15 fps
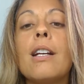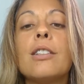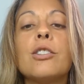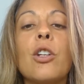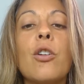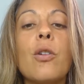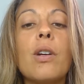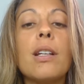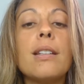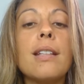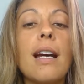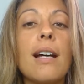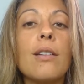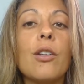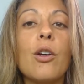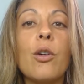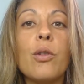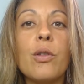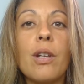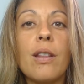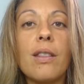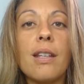So you can
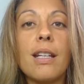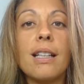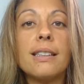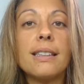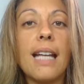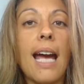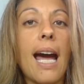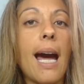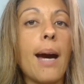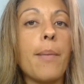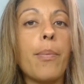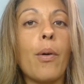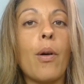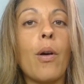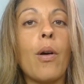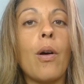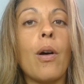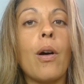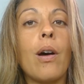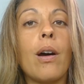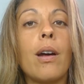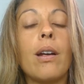download this app
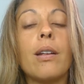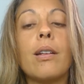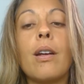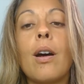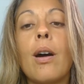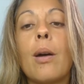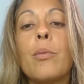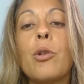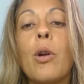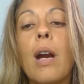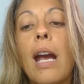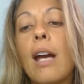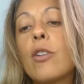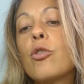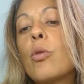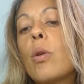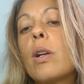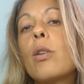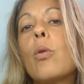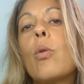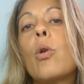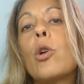on your
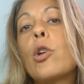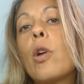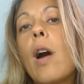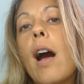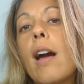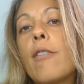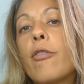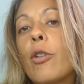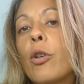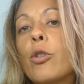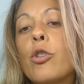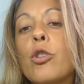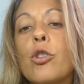Android or your iPhone.